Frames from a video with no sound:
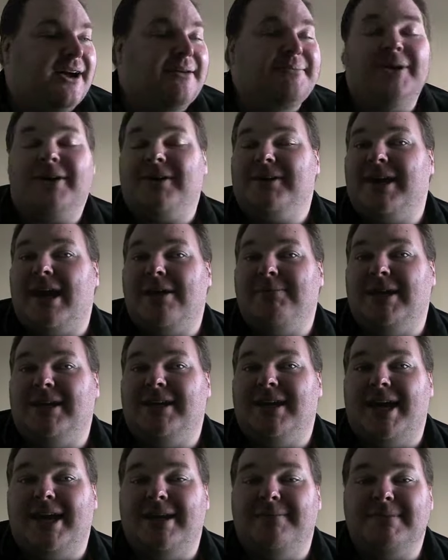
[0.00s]
I'm not naming
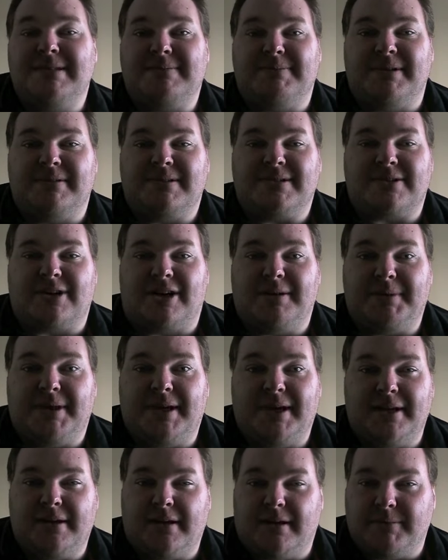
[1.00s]
names, but
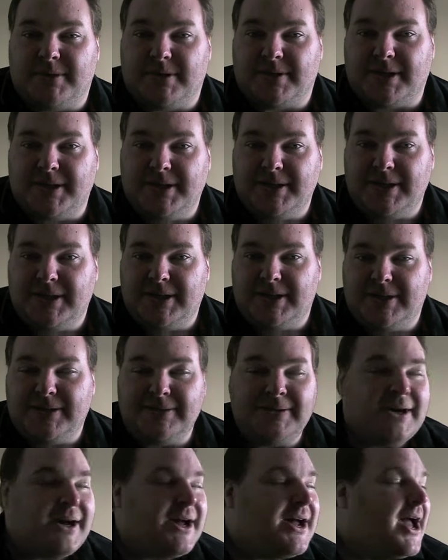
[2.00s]
Stripey Head, I'm looking at
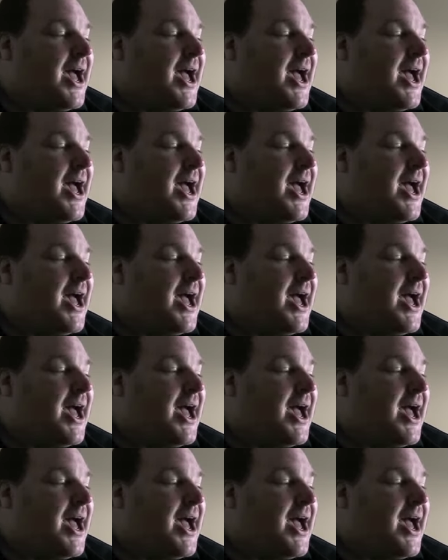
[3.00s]
you.